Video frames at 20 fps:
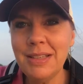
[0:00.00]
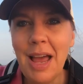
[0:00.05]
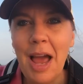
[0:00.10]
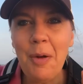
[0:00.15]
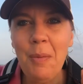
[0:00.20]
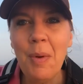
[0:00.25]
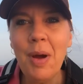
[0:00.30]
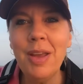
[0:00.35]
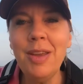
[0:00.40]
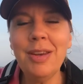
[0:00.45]

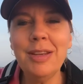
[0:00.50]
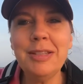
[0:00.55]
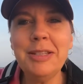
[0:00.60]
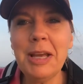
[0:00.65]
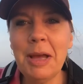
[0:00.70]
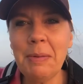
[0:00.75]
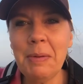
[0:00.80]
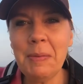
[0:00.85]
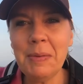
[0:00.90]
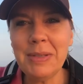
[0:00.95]
I want you to
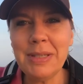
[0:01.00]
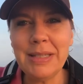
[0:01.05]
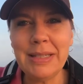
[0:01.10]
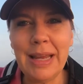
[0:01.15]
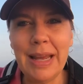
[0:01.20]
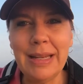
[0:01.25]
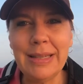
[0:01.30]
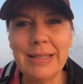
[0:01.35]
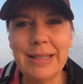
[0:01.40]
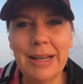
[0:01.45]
tell me what
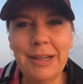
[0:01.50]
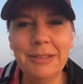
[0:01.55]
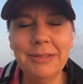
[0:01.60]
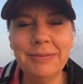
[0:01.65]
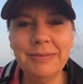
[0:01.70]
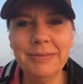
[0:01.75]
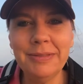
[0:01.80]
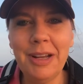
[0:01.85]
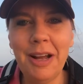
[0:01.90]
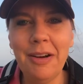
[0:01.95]
stands out,
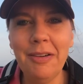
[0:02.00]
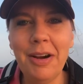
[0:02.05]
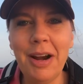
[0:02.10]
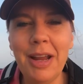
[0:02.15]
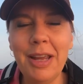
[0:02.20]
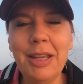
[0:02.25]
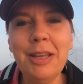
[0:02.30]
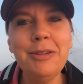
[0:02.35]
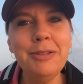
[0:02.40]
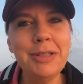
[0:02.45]
all
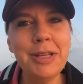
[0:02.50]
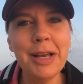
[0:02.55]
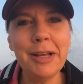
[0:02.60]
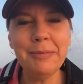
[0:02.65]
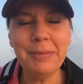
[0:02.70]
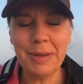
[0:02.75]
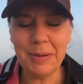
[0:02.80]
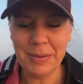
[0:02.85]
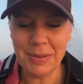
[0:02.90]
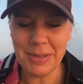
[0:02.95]
right? You
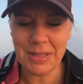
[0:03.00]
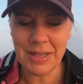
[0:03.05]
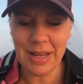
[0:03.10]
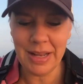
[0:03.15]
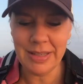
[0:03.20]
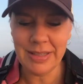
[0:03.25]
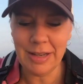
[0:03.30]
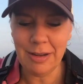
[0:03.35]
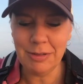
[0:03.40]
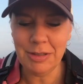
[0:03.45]
tell me what
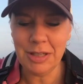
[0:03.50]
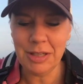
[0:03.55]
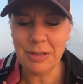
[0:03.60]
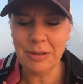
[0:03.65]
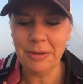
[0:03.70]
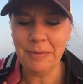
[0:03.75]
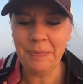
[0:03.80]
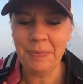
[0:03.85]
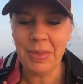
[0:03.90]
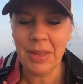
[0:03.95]
stands out to
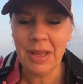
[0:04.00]
you.